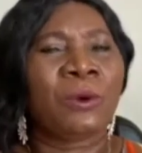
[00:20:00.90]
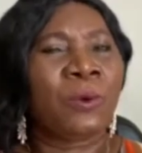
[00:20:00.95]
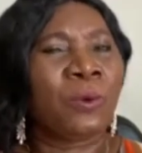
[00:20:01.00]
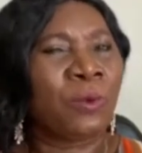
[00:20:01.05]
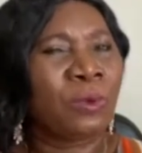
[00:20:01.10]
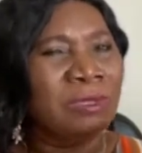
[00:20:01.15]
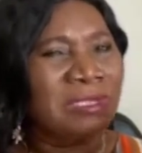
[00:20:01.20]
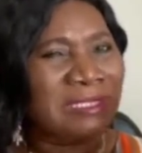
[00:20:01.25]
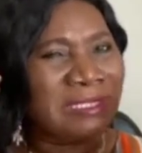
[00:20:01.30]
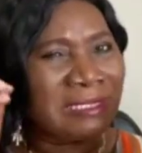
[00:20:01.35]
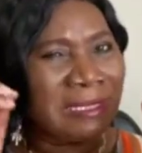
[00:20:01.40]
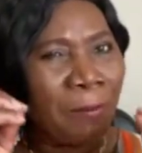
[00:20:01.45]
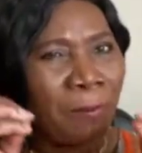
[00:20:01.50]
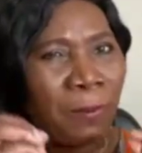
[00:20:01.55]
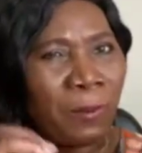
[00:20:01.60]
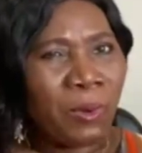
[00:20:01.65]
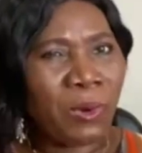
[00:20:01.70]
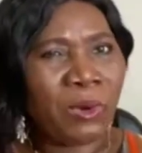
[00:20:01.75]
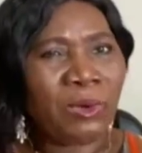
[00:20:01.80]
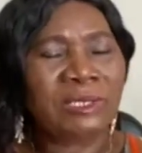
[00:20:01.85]
will
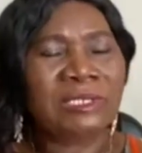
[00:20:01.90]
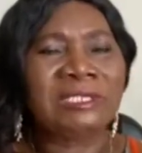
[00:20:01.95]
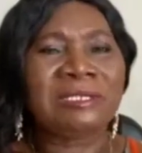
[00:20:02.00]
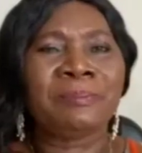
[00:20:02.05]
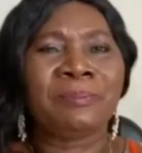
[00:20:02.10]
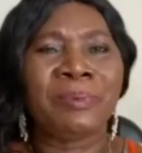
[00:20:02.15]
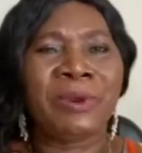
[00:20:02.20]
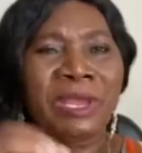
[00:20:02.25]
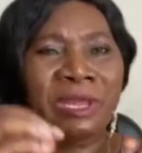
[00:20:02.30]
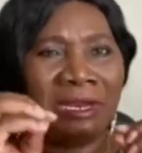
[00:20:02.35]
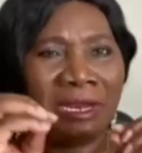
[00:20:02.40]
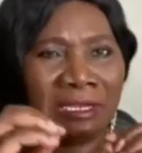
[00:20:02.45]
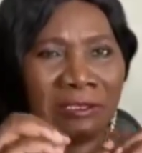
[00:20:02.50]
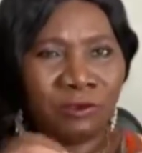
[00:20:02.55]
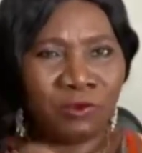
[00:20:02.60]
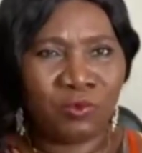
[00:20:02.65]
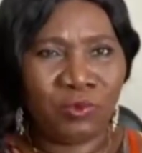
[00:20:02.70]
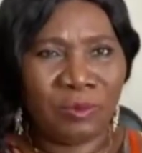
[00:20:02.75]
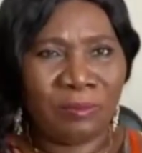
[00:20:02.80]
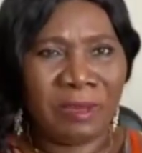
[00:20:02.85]
support
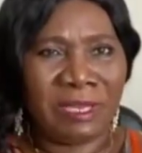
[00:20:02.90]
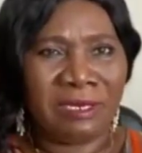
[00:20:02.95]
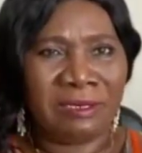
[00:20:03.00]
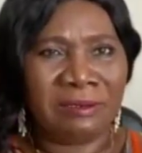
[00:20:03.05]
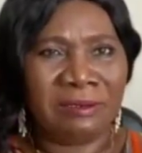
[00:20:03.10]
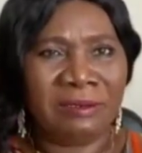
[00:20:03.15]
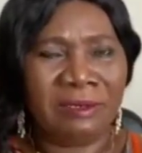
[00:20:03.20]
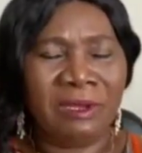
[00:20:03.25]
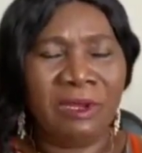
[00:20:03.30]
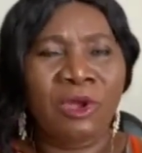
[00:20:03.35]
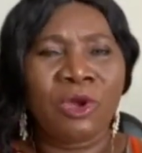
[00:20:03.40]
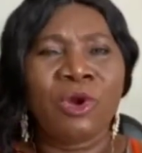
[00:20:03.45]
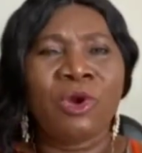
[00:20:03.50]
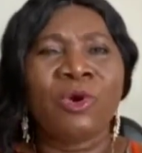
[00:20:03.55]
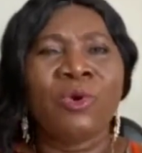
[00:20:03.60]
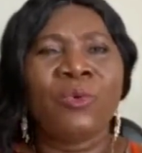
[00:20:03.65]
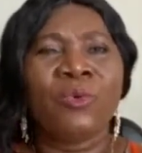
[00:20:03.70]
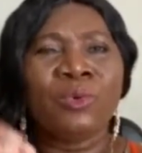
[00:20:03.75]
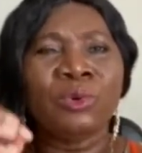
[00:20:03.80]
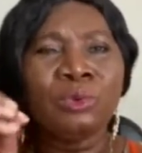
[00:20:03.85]
pregnant women,
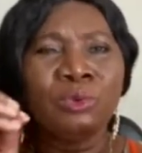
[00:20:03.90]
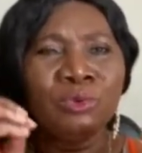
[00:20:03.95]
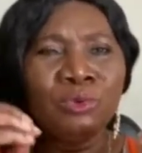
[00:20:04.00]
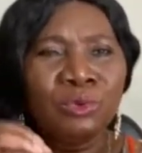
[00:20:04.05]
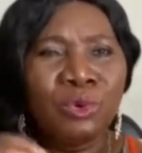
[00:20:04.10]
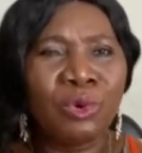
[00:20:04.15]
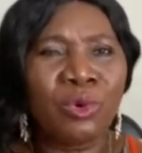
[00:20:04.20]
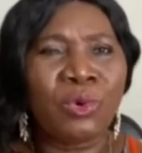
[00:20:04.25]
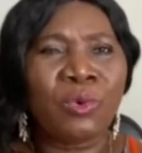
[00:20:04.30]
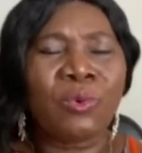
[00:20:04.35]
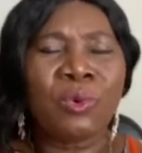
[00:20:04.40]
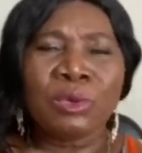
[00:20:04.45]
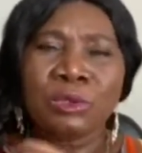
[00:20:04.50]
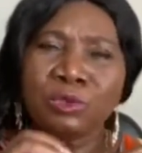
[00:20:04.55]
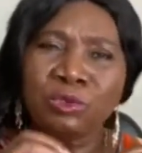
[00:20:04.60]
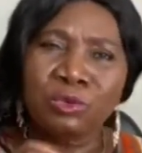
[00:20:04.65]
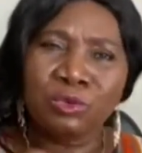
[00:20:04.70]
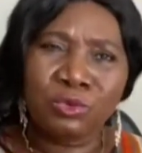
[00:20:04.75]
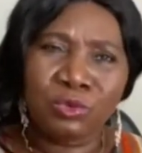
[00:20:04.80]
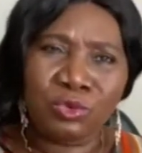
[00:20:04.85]
will know
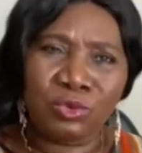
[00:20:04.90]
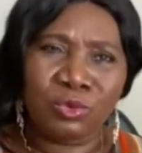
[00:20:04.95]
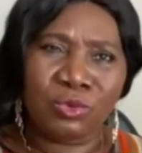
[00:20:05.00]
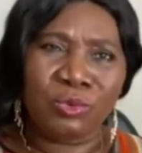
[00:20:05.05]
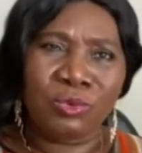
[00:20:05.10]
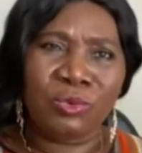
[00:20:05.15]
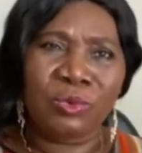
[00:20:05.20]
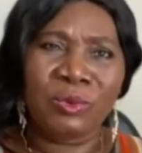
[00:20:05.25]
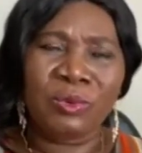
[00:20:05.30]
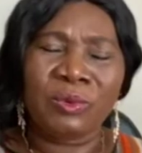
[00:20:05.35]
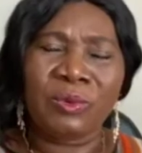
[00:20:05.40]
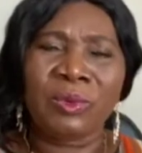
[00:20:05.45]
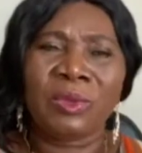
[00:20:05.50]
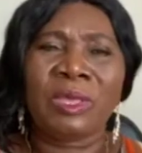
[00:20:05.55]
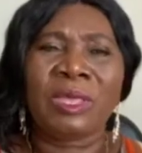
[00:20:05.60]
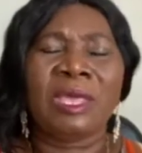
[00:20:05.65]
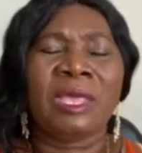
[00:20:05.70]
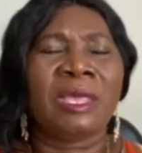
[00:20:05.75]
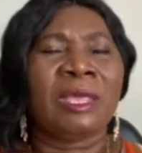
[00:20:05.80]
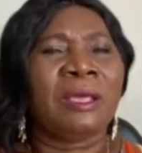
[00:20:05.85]
what to do
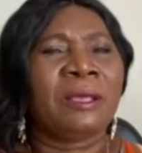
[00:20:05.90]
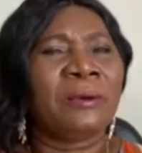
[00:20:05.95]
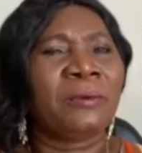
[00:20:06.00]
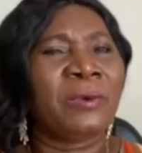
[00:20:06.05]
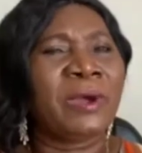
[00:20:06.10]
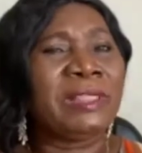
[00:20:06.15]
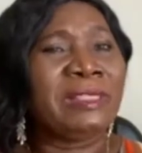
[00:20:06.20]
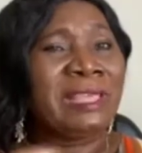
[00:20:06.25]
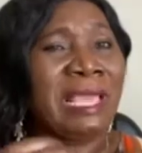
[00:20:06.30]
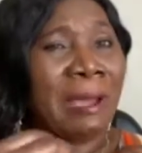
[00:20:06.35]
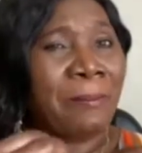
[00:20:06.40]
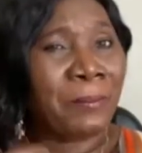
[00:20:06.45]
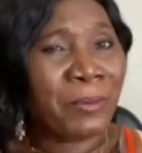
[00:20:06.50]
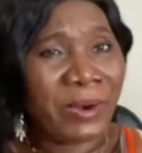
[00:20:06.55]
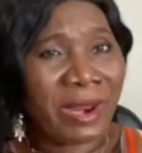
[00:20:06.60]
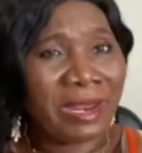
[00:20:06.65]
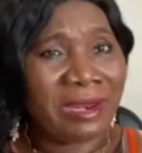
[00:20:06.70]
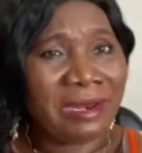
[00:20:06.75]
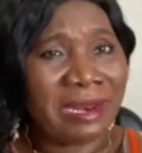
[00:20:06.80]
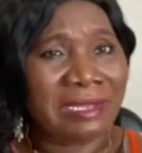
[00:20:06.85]
when they are
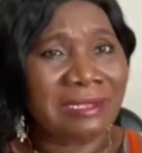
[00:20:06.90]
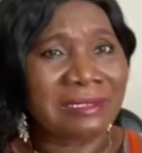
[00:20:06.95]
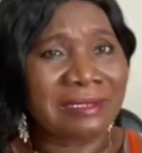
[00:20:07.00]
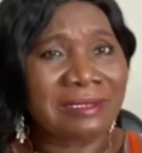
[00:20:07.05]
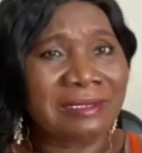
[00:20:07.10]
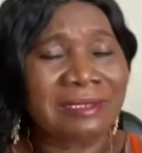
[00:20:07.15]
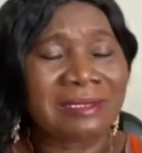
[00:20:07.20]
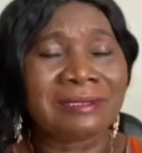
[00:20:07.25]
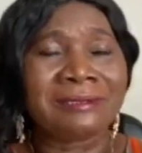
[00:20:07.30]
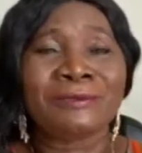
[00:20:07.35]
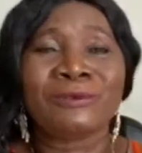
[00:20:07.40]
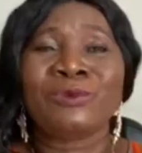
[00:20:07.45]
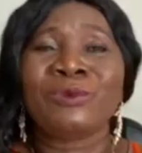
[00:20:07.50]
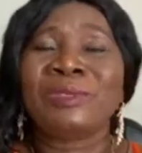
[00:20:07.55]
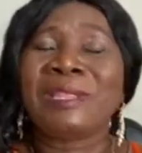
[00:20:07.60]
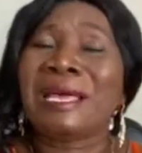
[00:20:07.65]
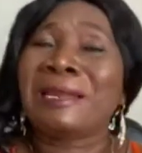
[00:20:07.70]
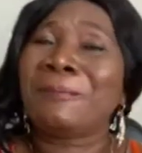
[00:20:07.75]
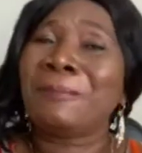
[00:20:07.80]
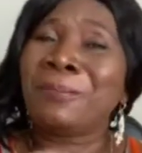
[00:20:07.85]
pregnant, so
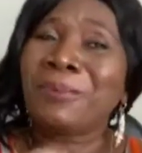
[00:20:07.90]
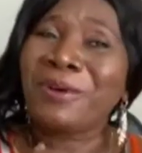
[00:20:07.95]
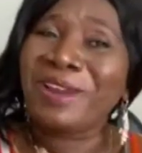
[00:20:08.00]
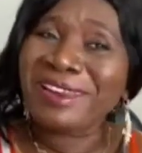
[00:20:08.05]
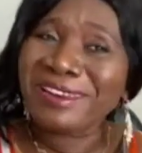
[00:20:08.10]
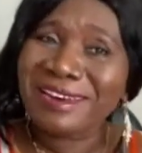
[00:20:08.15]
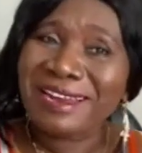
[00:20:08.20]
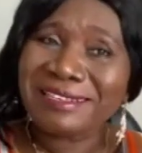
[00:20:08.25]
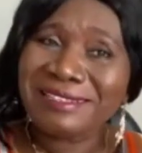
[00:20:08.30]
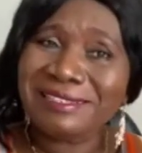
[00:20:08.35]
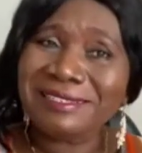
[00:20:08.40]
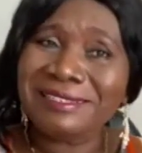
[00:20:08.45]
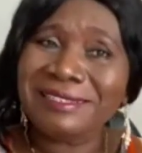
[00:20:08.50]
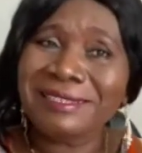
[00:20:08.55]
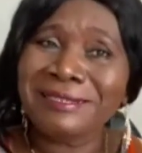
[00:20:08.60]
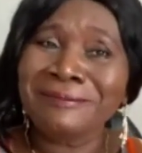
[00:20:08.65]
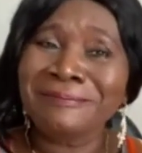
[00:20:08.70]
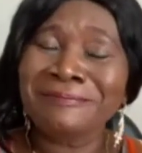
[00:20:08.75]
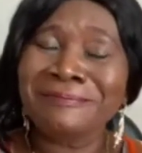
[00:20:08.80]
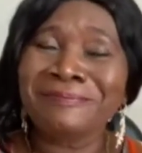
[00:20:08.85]
that
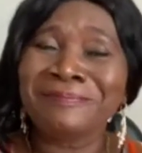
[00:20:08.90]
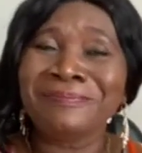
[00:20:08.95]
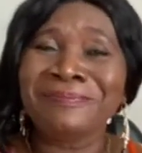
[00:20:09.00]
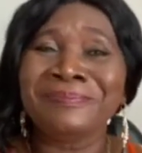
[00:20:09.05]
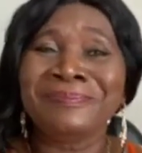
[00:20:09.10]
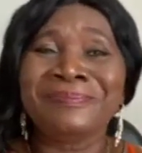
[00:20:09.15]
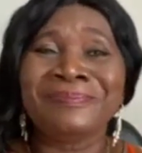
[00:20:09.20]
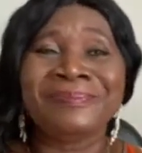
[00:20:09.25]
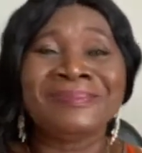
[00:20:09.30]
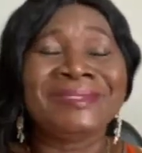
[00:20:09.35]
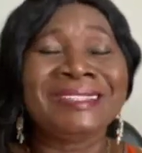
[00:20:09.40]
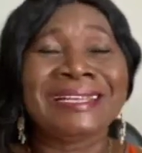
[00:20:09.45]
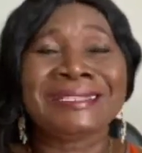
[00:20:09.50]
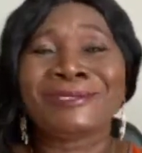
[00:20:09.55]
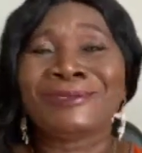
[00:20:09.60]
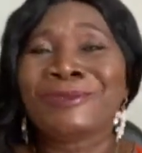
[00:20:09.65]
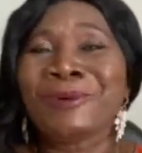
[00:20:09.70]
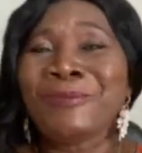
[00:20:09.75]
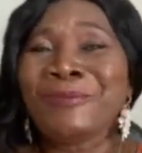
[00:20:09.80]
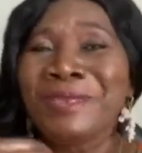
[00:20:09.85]
pregnancy
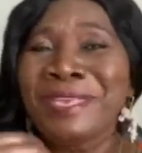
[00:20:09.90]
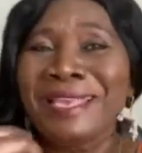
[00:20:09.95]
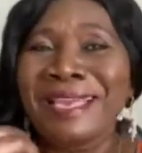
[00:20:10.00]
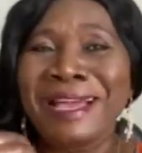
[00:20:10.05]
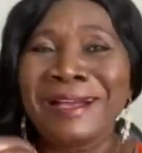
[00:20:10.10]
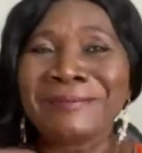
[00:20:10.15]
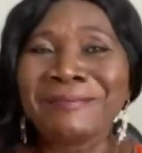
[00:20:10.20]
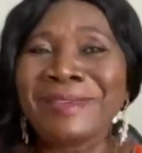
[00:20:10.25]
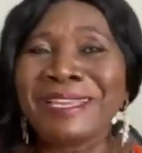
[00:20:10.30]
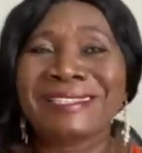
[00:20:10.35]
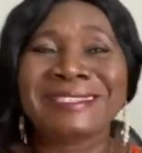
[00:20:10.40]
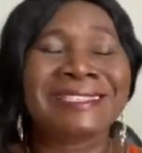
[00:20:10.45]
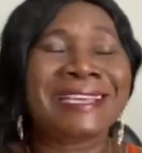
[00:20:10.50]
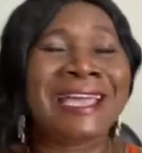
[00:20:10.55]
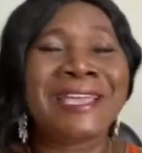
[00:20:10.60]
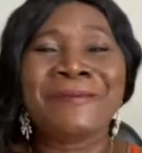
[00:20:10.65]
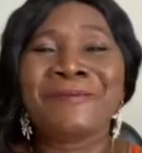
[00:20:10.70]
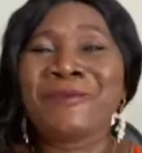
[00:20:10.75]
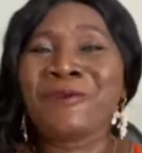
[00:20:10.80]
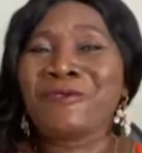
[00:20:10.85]
does not become a
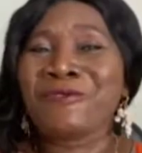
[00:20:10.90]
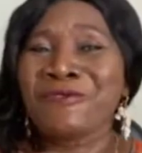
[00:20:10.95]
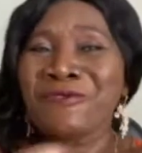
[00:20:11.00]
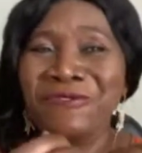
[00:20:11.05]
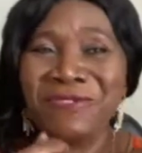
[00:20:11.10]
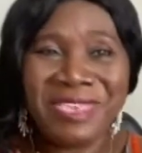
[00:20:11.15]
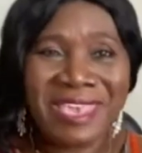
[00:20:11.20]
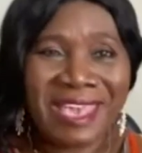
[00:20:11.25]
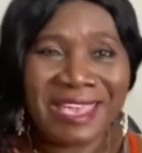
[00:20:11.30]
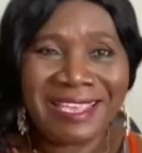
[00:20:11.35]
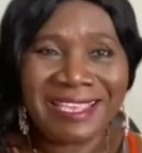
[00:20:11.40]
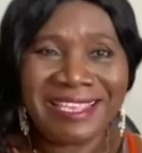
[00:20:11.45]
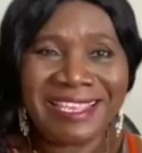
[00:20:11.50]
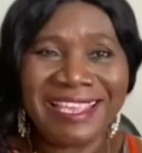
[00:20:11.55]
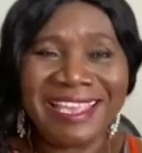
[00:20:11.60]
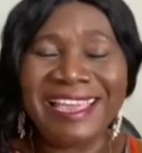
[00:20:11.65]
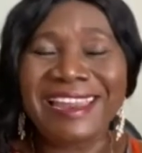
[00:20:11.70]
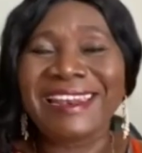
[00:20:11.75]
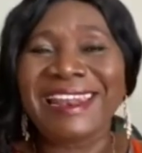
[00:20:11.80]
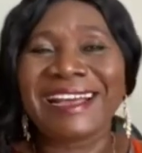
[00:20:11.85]
time of fear
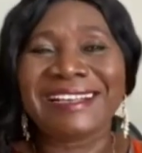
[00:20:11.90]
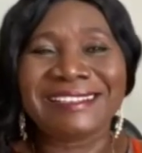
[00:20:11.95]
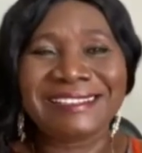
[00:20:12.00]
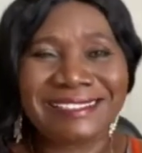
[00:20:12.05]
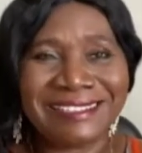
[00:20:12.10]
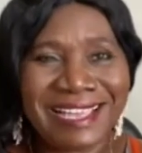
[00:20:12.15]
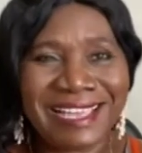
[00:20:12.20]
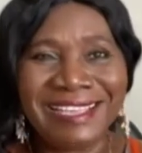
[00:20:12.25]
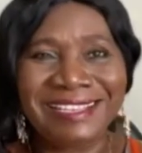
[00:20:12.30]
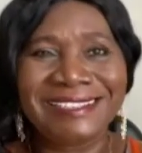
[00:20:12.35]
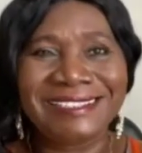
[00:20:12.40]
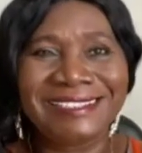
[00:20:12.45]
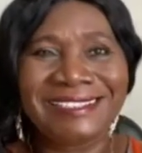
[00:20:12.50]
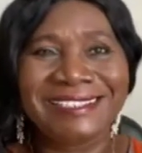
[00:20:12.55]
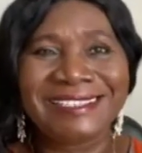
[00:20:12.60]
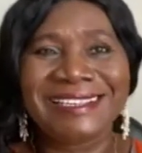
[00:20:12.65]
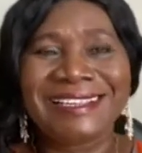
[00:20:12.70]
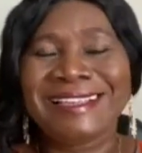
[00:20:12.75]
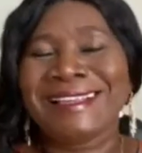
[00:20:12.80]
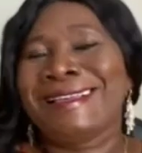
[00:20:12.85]
and
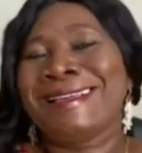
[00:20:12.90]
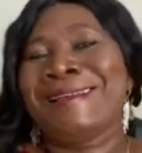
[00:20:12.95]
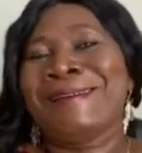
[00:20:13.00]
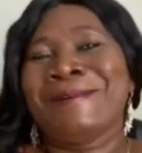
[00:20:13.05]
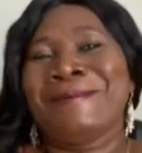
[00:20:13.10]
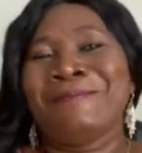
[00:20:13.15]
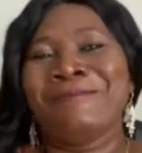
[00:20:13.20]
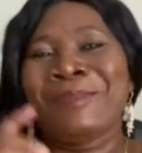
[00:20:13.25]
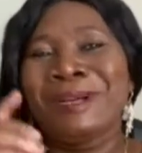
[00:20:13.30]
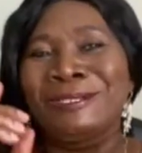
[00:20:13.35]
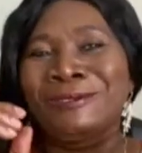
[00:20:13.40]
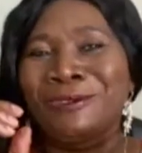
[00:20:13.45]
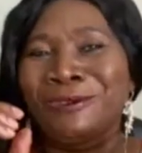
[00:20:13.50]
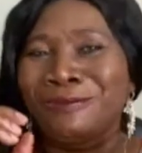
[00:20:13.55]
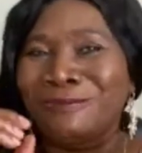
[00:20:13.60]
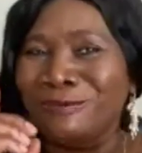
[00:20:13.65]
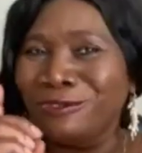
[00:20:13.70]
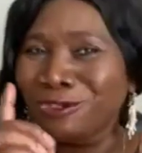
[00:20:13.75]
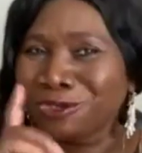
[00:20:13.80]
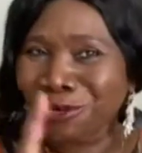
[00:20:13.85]
anxiety, but
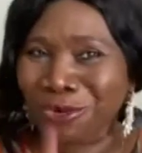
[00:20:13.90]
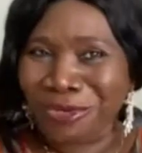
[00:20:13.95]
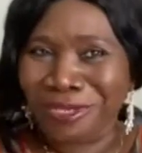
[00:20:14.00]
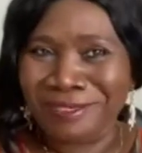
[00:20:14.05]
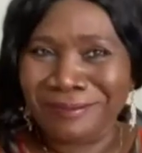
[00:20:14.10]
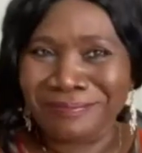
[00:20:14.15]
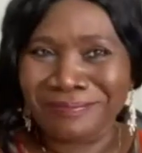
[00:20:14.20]
of joy.